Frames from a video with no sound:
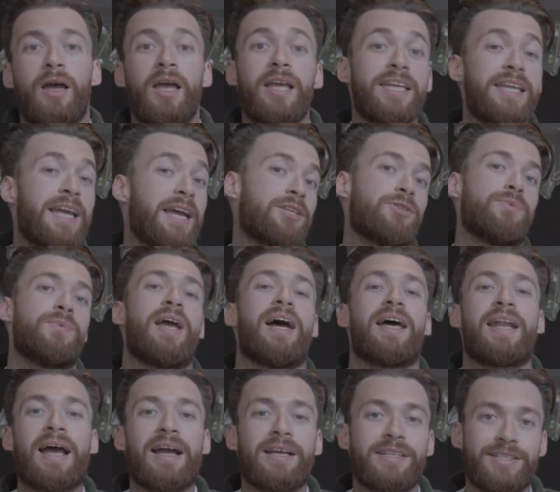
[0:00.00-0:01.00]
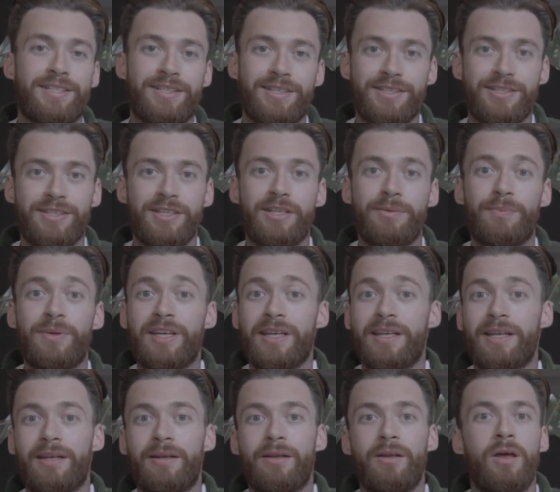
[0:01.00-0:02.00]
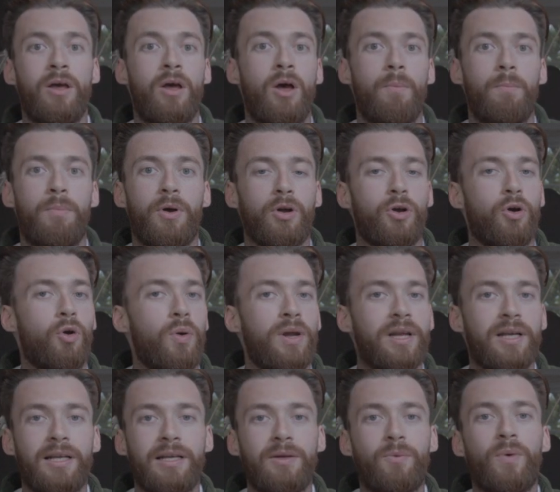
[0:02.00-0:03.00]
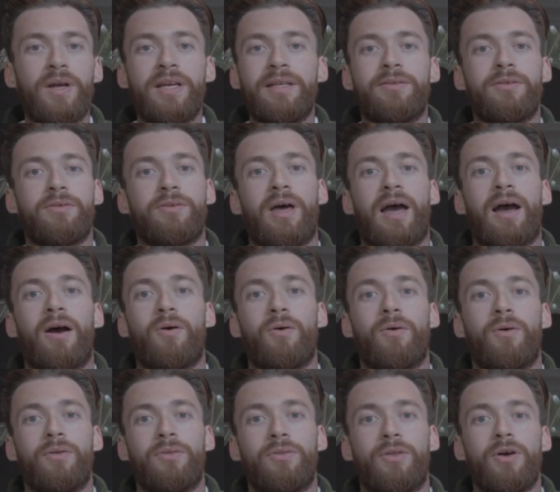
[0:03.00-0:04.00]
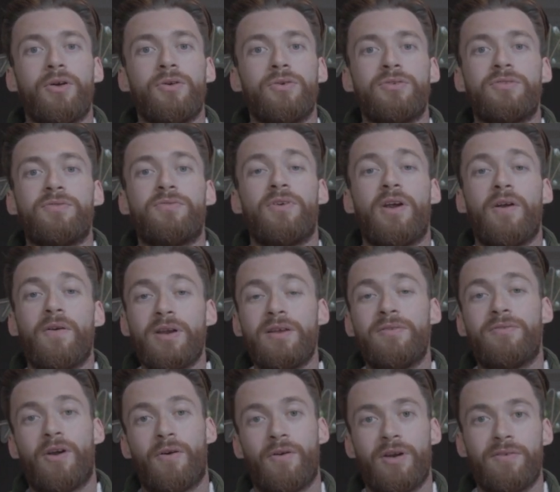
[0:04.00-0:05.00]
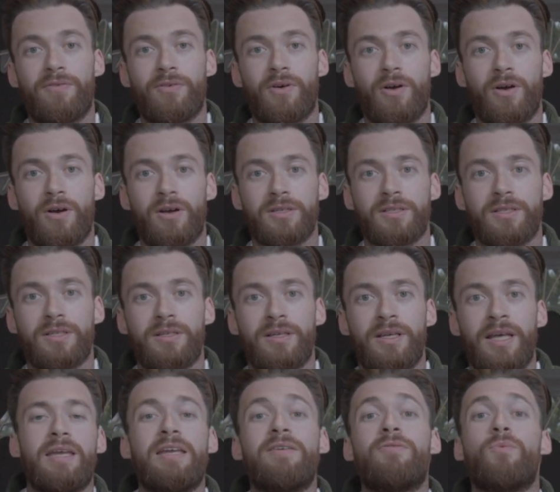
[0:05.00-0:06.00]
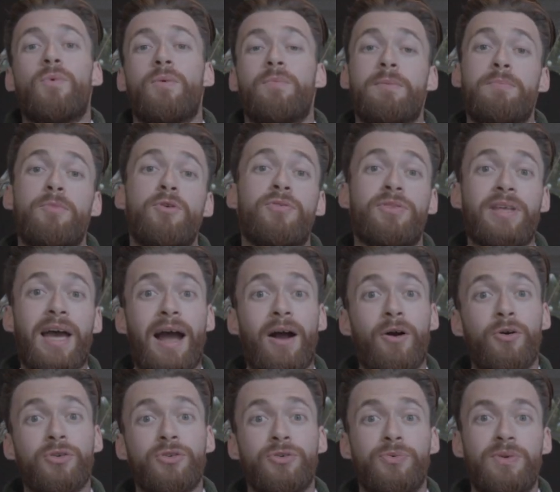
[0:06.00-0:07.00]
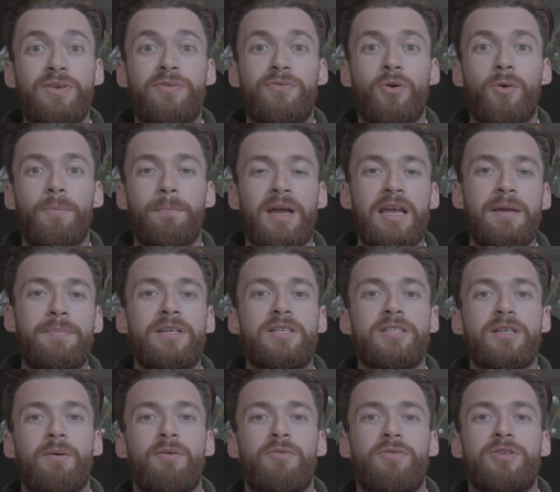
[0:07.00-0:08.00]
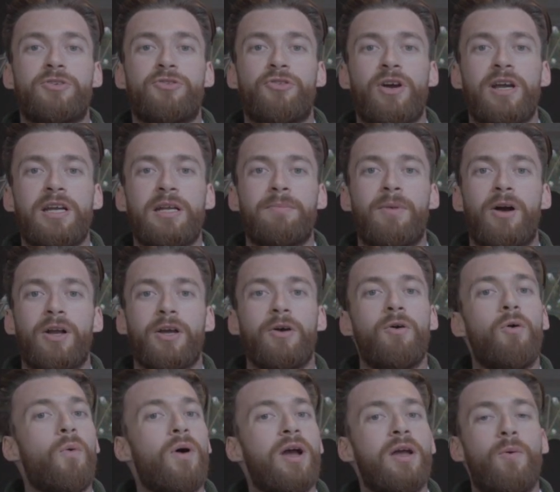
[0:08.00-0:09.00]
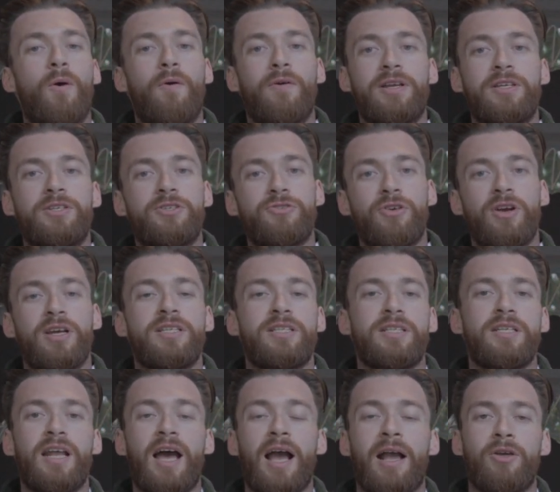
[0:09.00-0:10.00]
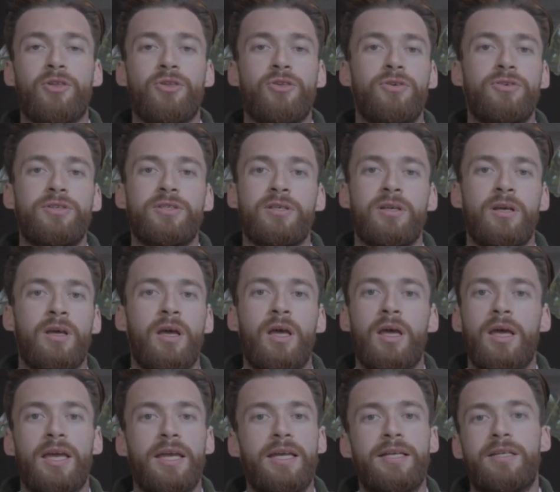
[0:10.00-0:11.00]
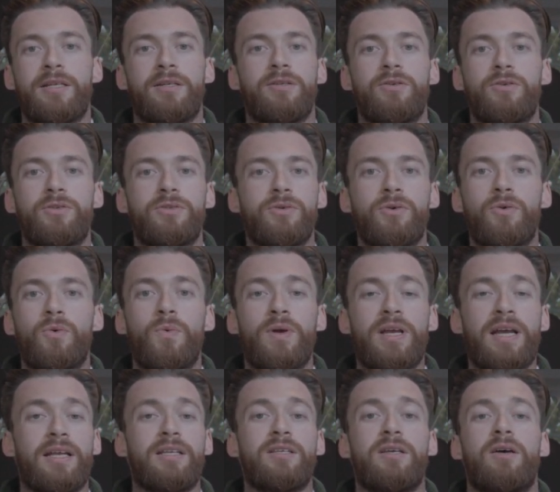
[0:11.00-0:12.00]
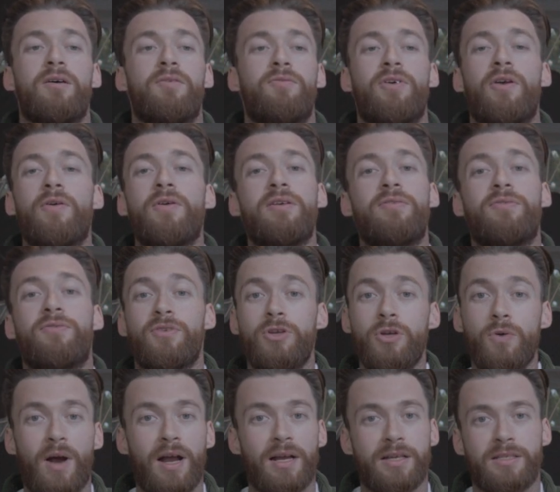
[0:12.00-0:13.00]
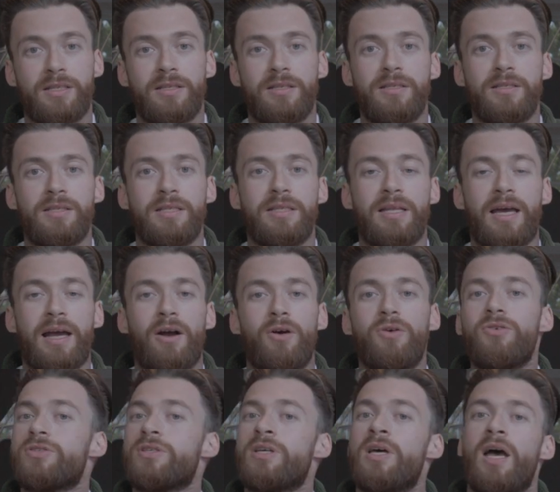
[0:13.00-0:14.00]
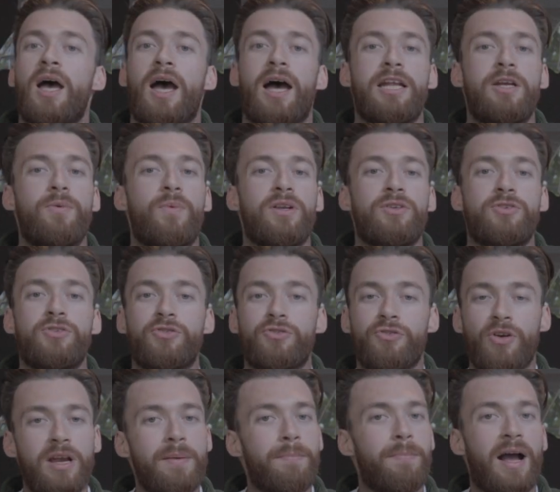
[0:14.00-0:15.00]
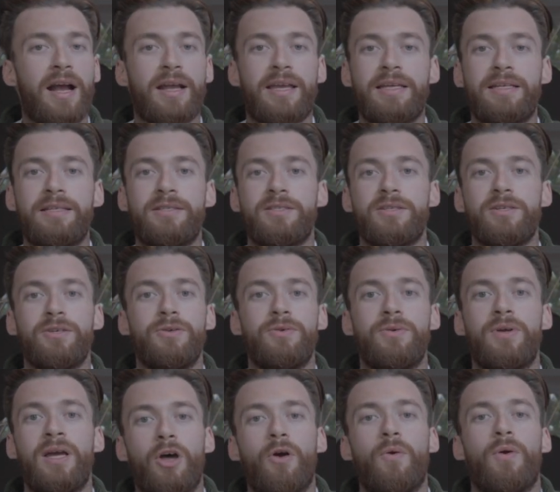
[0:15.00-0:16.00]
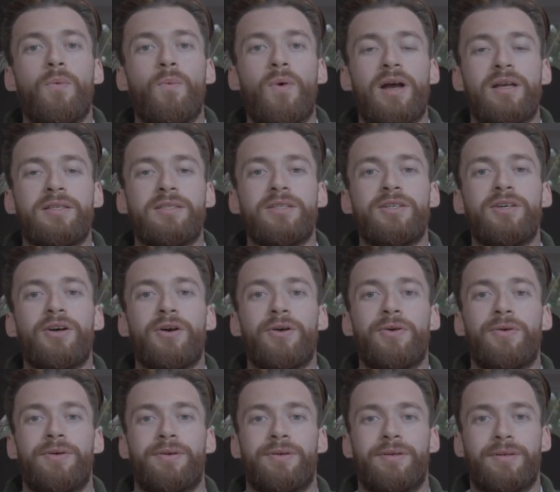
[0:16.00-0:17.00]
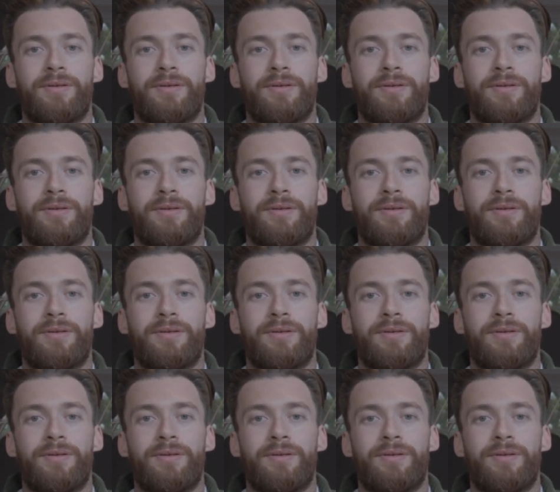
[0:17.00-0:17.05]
Yes, we had accidents at the beginning, but quickly weaned out those very, very fast. Even when we moved house, we thought maybe some of his training might go away where he's stressed and anxious. He didn't at all. We had very few accidents in the house and he went straight back into knowing where to go.